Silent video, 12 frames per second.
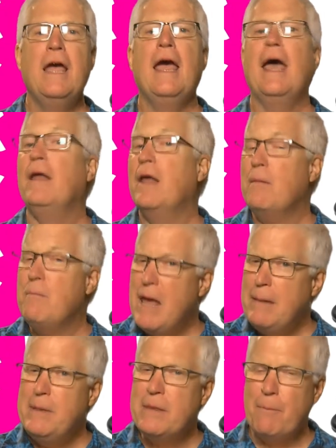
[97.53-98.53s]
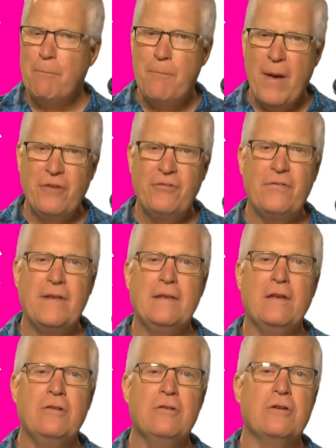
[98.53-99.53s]
and, and maybe the best thing
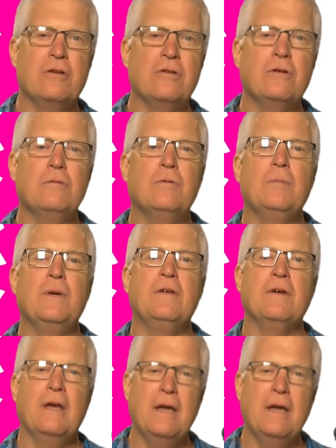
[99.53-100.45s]
that you could do would be to